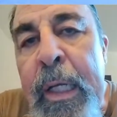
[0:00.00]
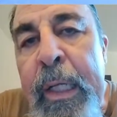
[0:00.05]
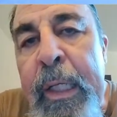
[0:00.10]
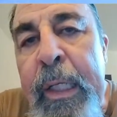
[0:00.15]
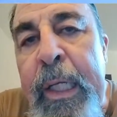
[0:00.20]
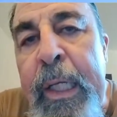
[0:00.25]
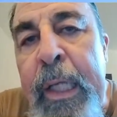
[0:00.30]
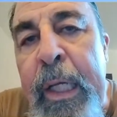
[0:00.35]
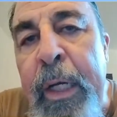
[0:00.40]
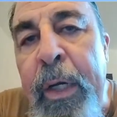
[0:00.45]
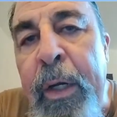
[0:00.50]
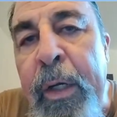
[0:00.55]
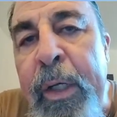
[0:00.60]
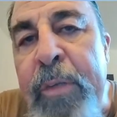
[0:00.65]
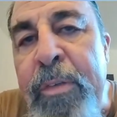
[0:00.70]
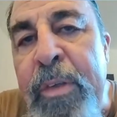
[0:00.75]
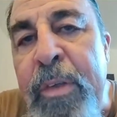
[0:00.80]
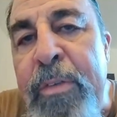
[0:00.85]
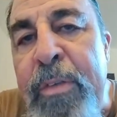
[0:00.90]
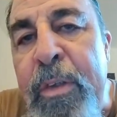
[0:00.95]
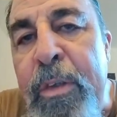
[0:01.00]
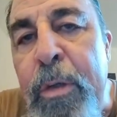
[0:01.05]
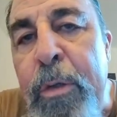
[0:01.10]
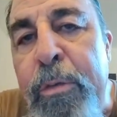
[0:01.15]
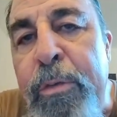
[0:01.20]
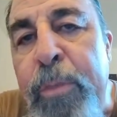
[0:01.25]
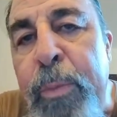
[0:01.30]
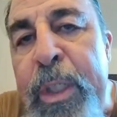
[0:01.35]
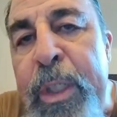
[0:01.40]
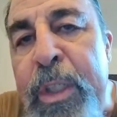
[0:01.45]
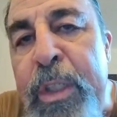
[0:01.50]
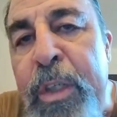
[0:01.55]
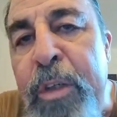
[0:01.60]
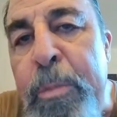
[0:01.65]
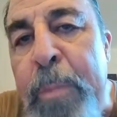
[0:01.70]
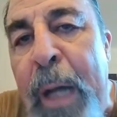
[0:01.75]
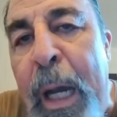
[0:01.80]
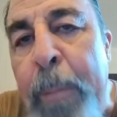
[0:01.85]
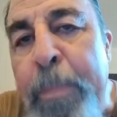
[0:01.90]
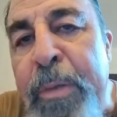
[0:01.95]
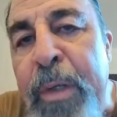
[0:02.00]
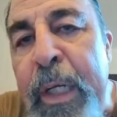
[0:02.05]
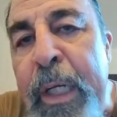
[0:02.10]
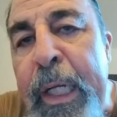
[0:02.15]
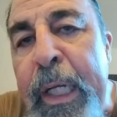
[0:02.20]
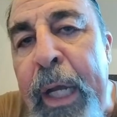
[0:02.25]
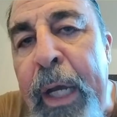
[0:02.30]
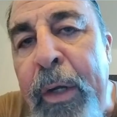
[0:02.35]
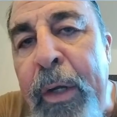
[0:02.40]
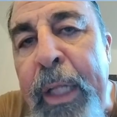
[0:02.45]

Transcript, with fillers: here, because this is, the switch just pops in and out